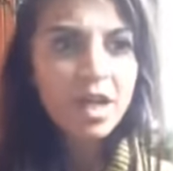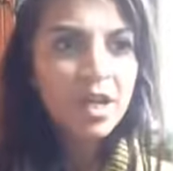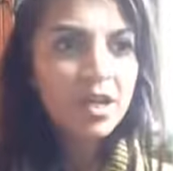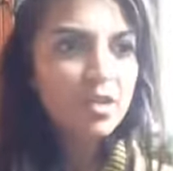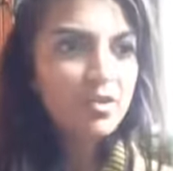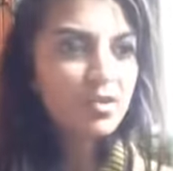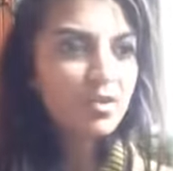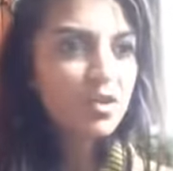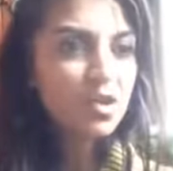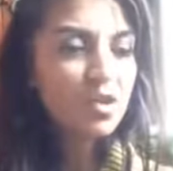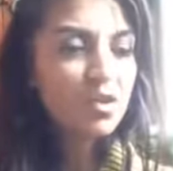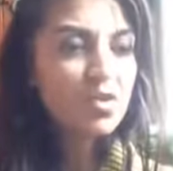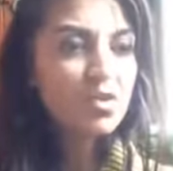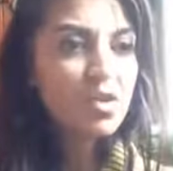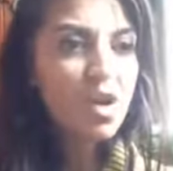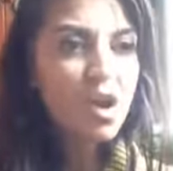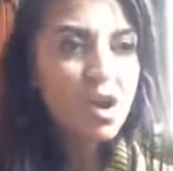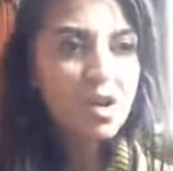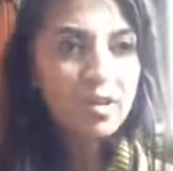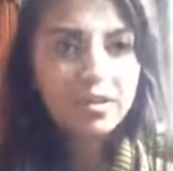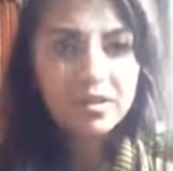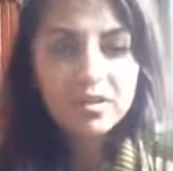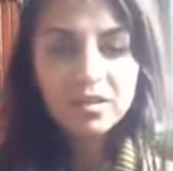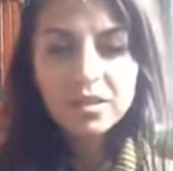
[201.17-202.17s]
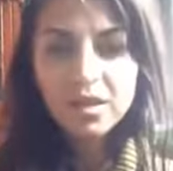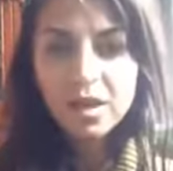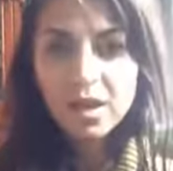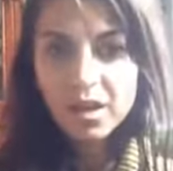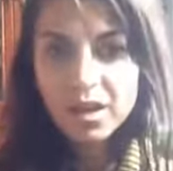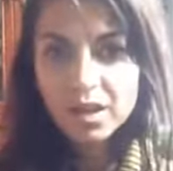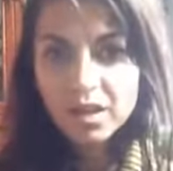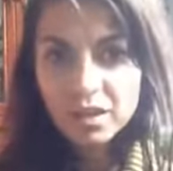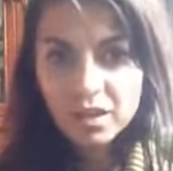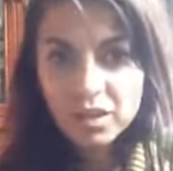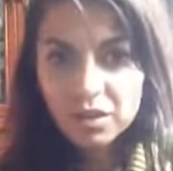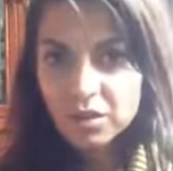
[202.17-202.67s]
you turn on, uh,
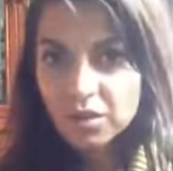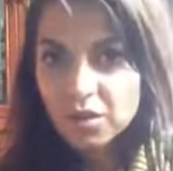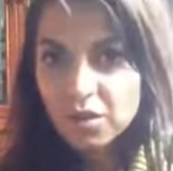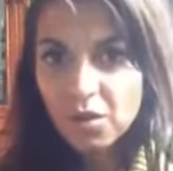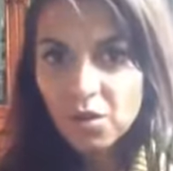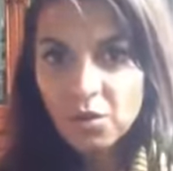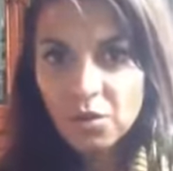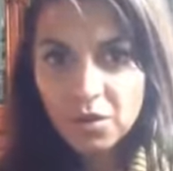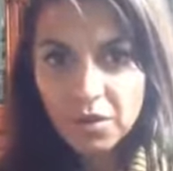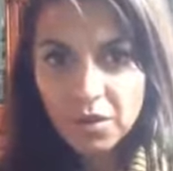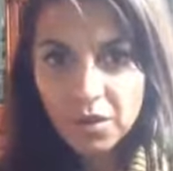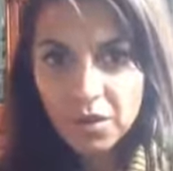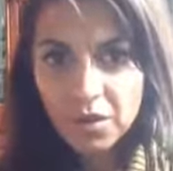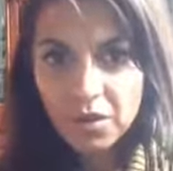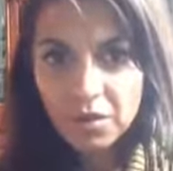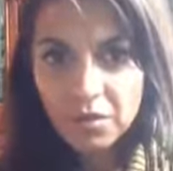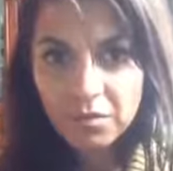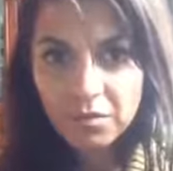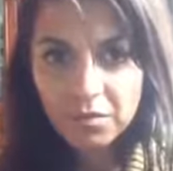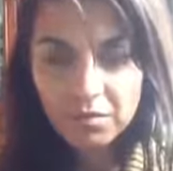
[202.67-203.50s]
you know, the